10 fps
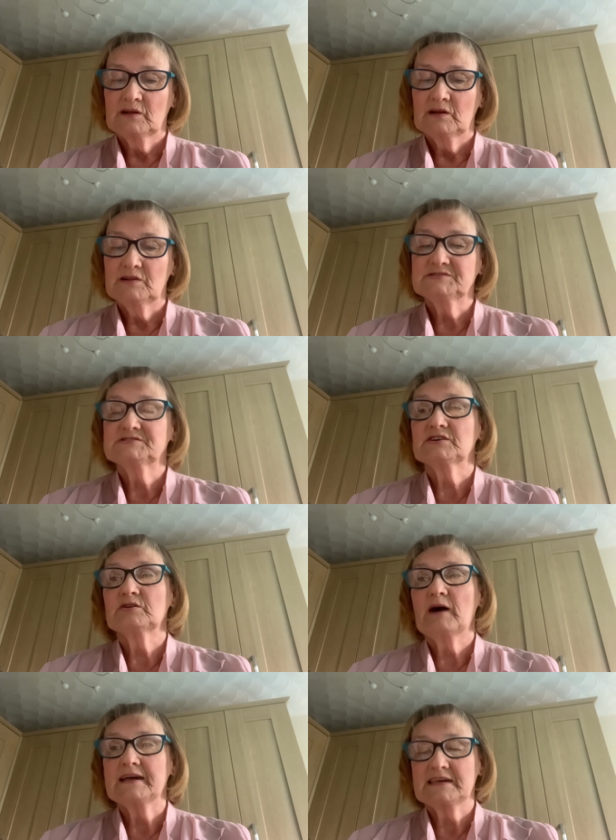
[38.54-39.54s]
And so
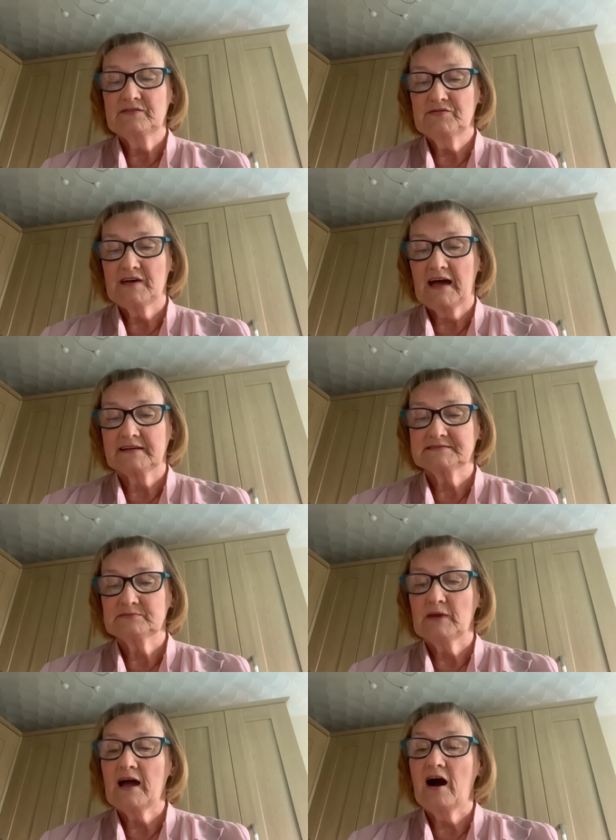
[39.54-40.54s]
I give thanks and
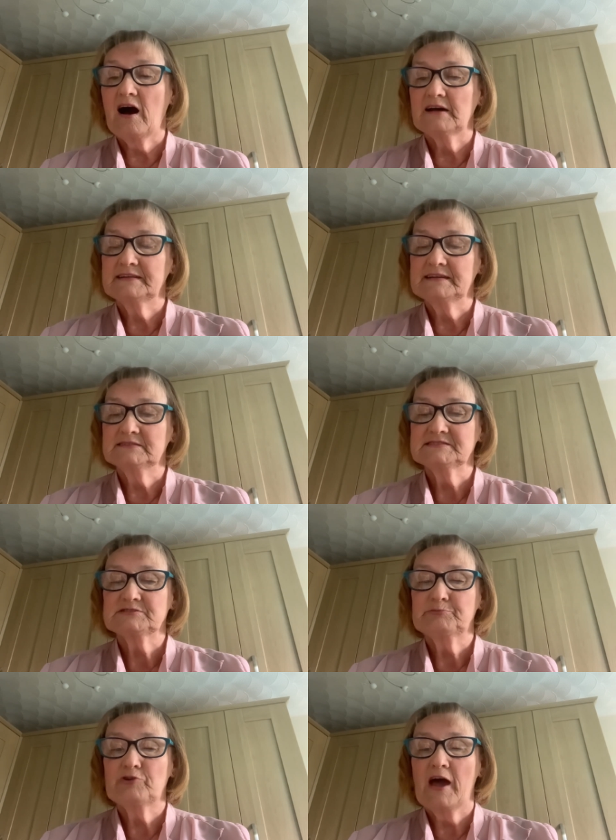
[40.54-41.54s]
my heart kneels to
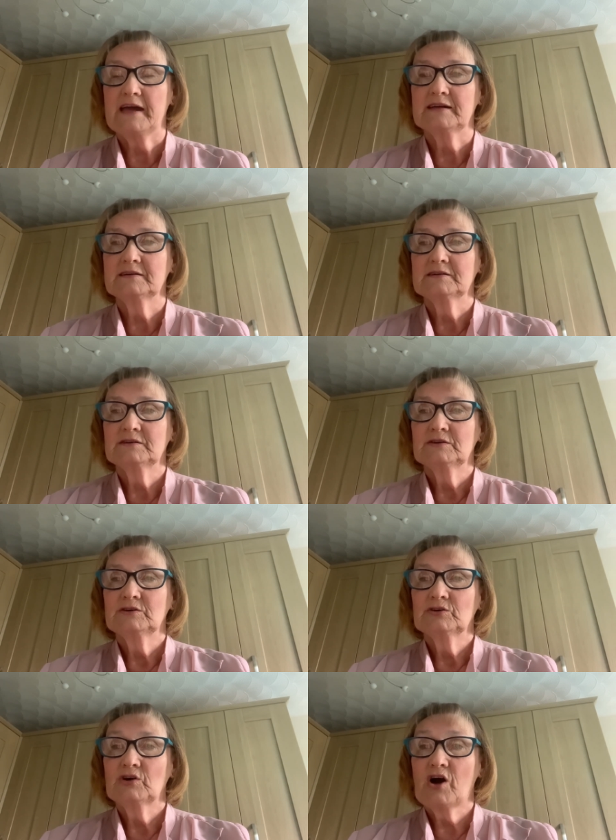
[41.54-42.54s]
pray.
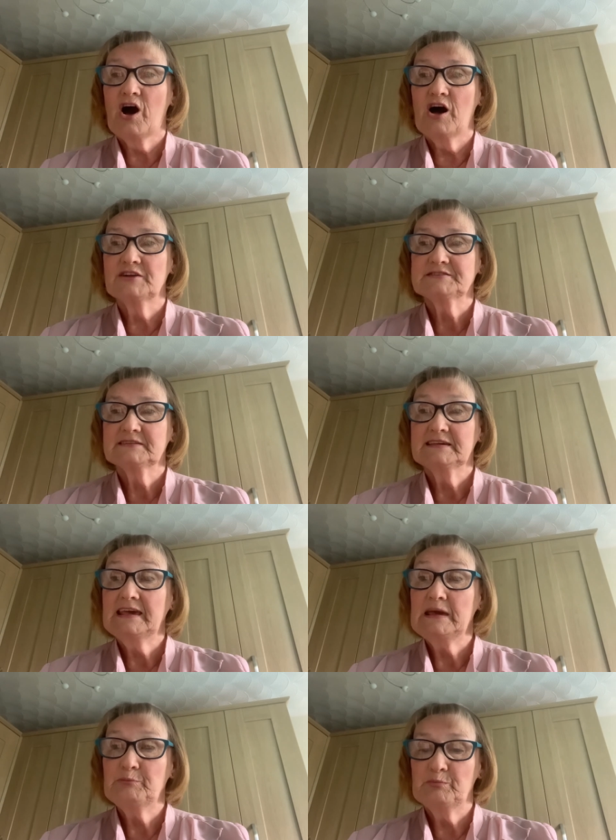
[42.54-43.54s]
God,
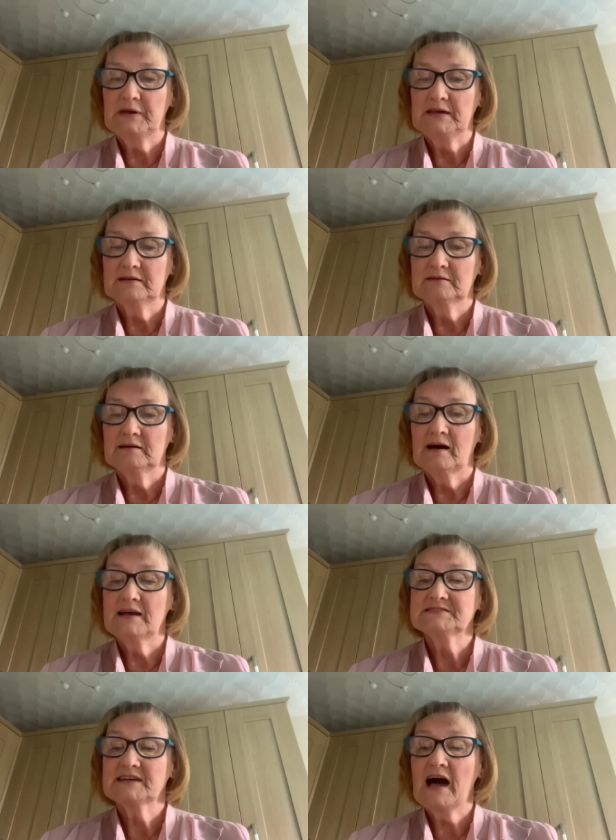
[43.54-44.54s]
keep me
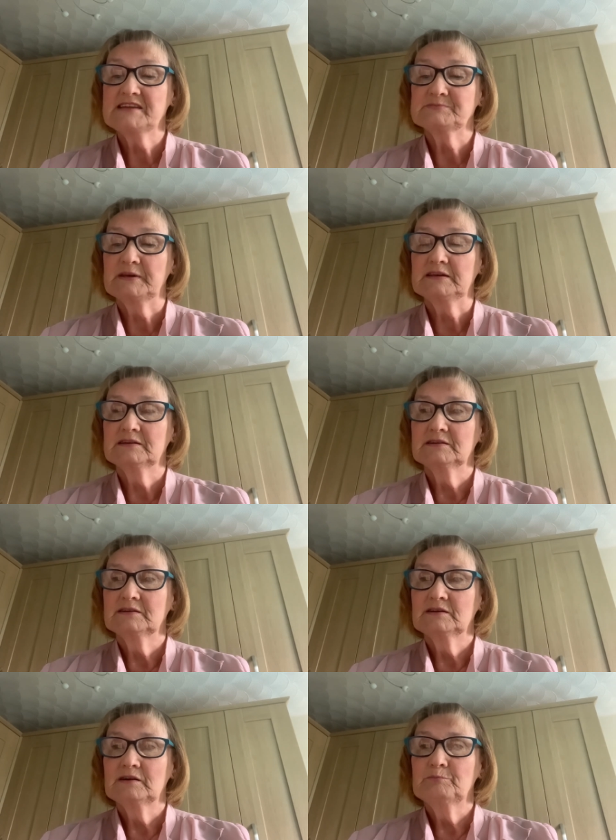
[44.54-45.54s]
and guide me.
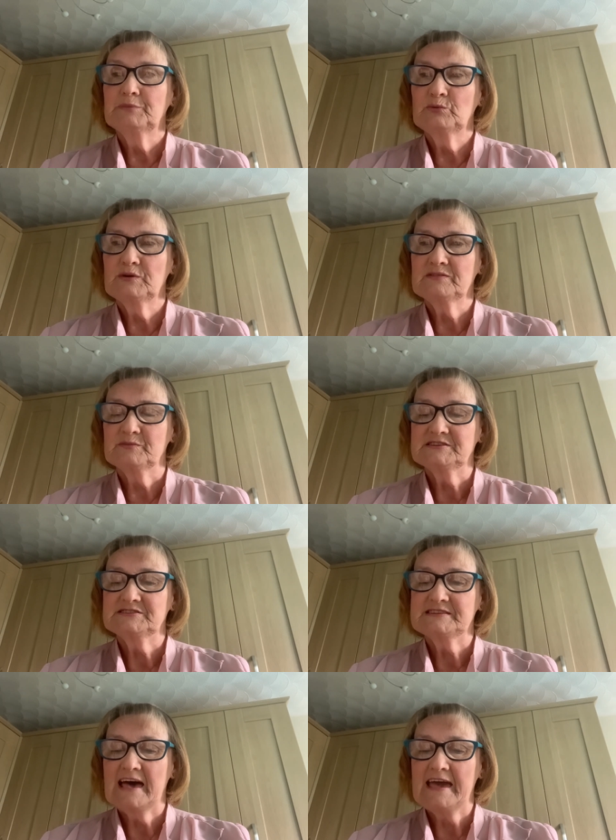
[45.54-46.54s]
Be with me
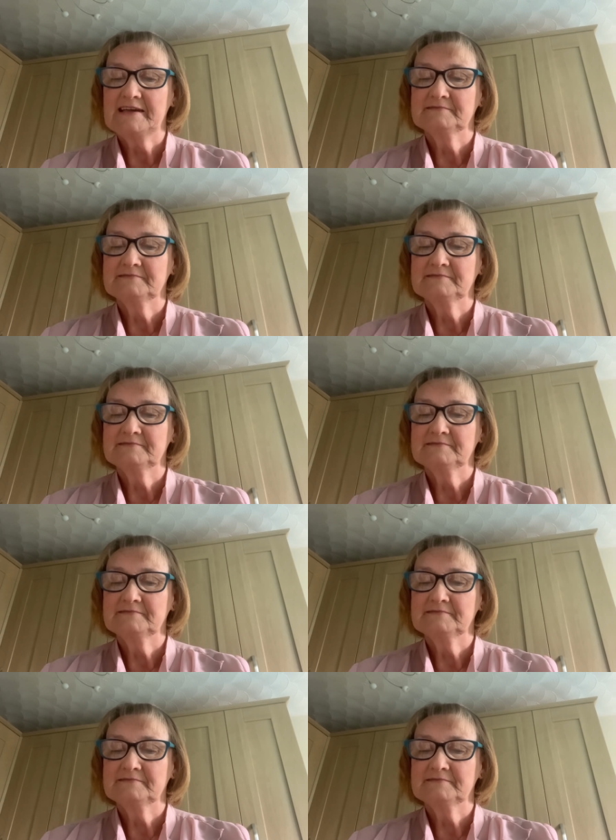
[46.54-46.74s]
today.